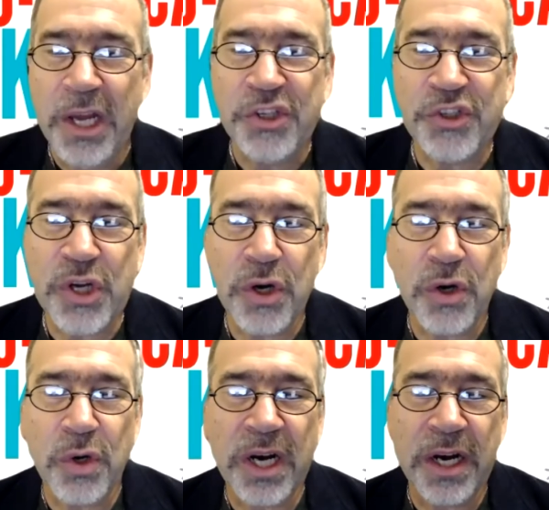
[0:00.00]

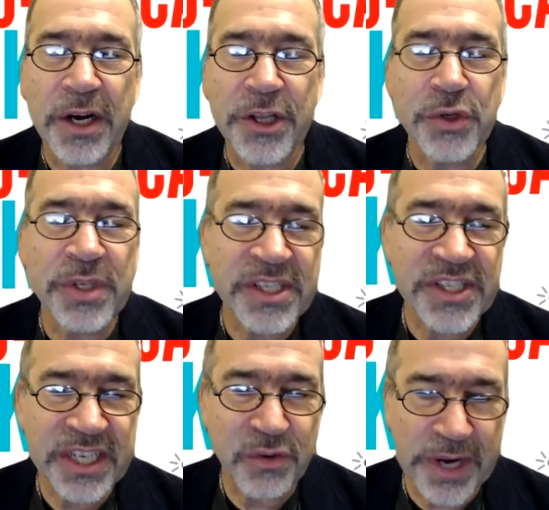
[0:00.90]
So Union
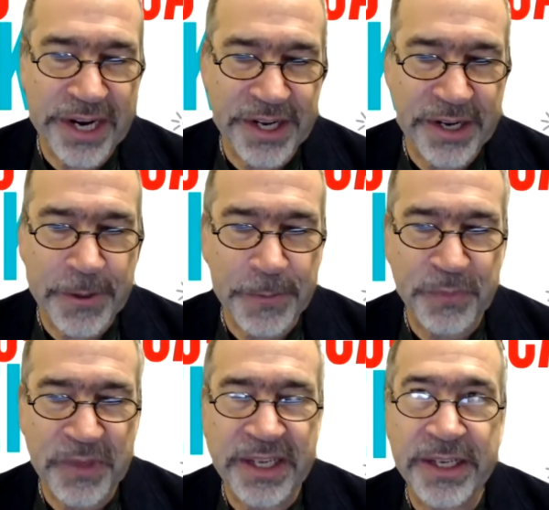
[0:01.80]
City Radio
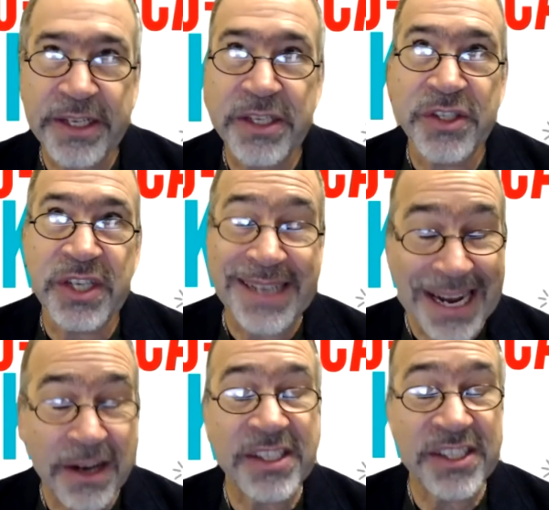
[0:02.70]
is
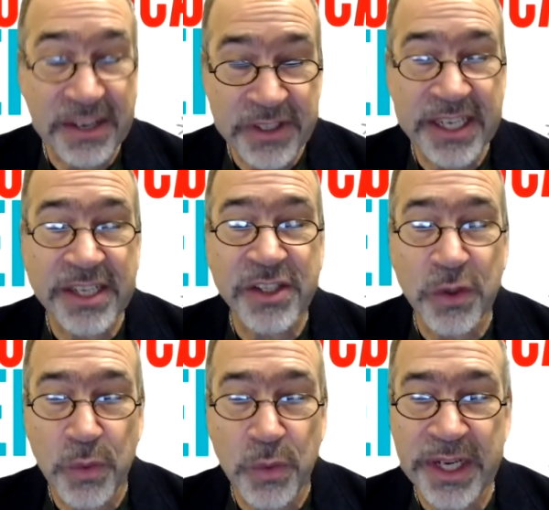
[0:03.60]
now, it's 7 days a
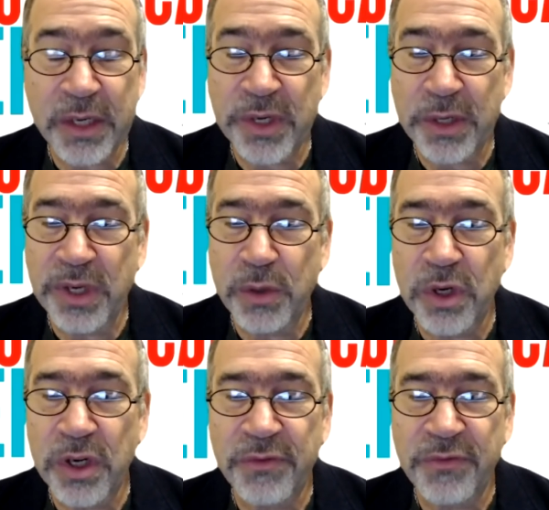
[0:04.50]
week. We
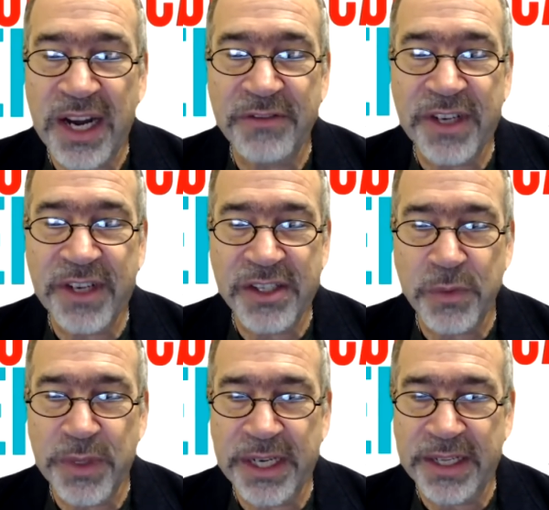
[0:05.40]
were 5 days
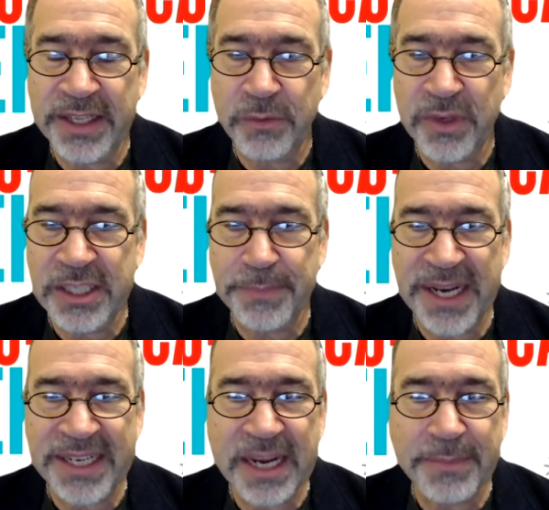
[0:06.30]
a week. And then once the
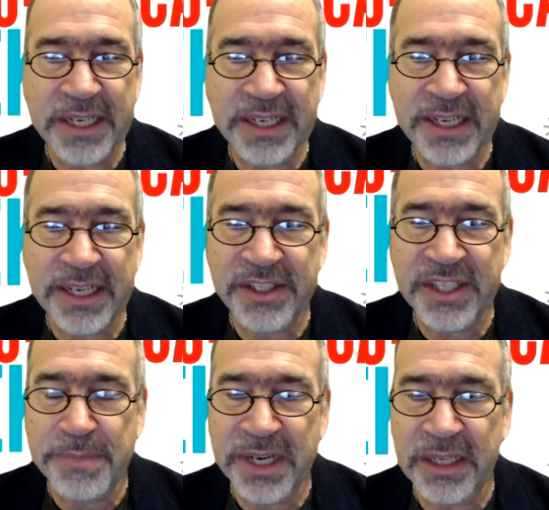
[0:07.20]
pandemic hit,
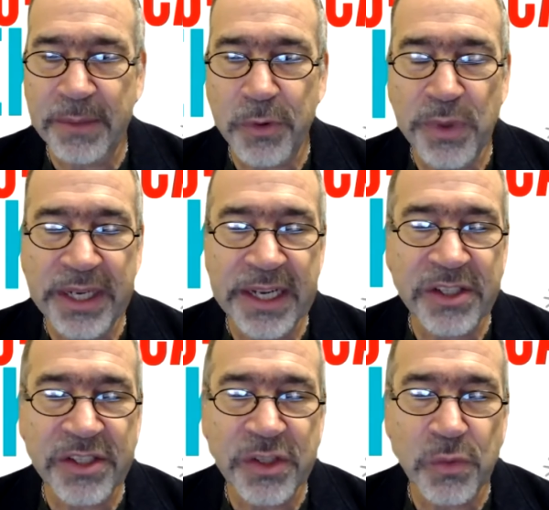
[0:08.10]
we picked up the
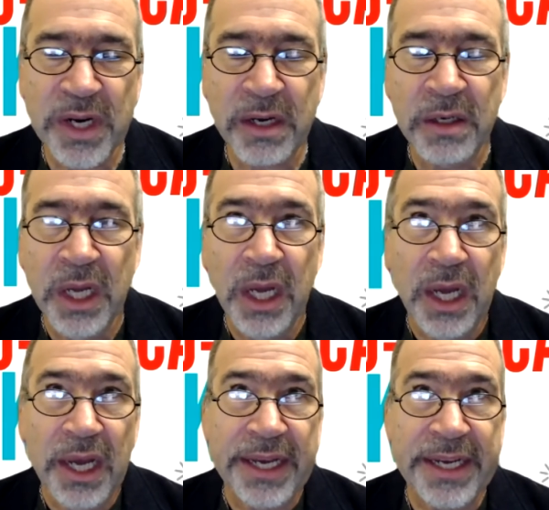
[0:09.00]
weekends as well.
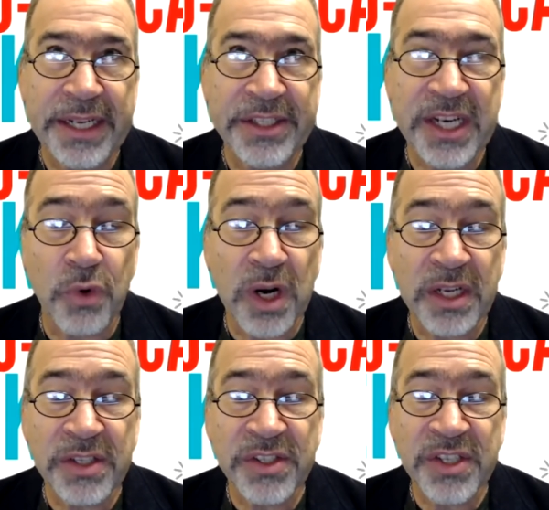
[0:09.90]
It
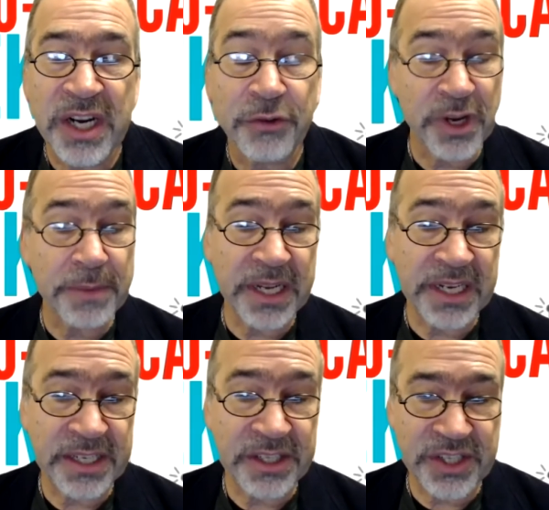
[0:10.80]
runs 3
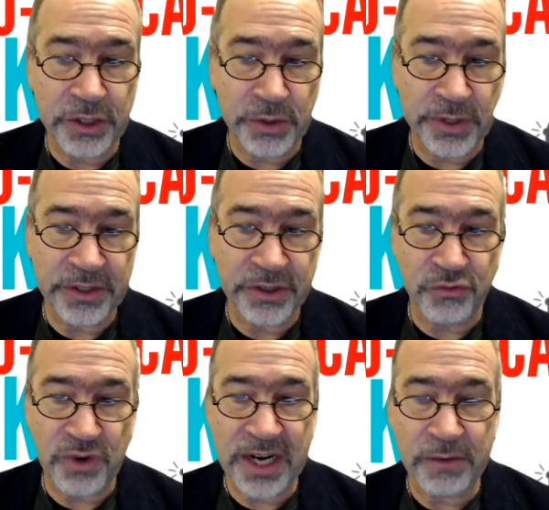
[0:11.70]
minutes during
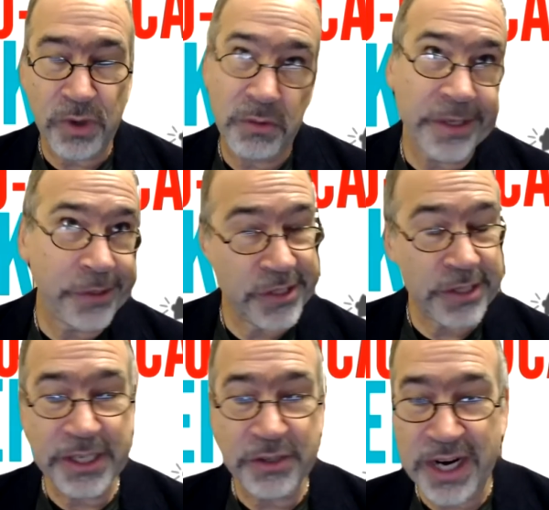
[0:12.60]
what used to
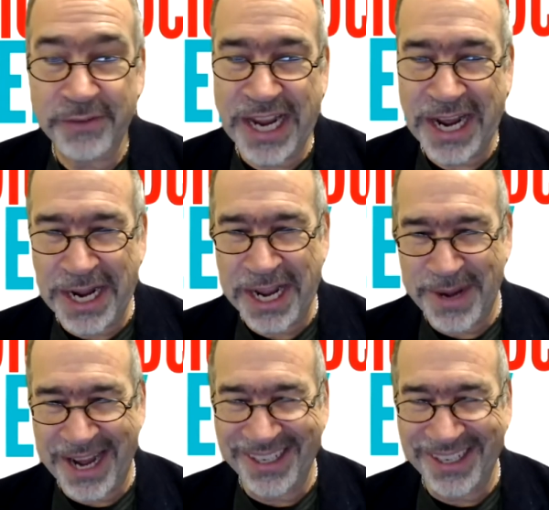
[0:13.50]
be drive time,